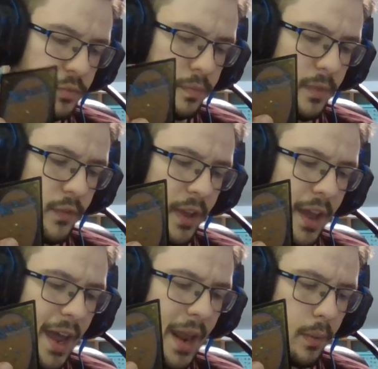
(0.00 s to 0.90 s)
If it
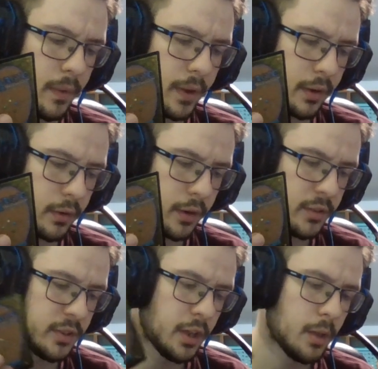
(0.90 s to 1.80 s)
had 1/1 counter on it,
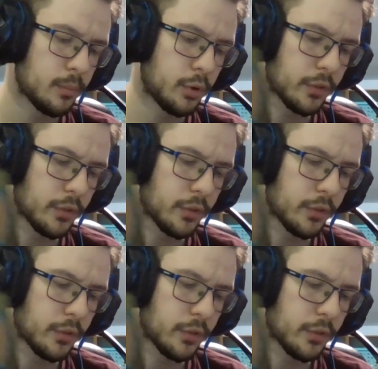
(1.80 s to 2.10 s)
put